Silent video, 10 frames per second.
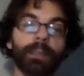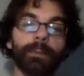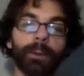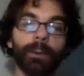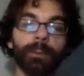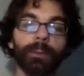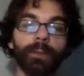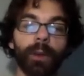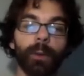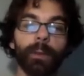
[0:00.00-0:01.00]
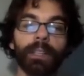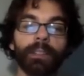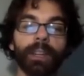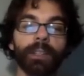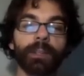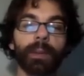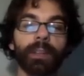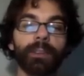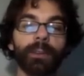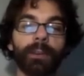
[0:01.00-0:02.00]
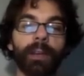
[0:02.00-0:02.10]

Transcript: vertical move, we can change it by 2.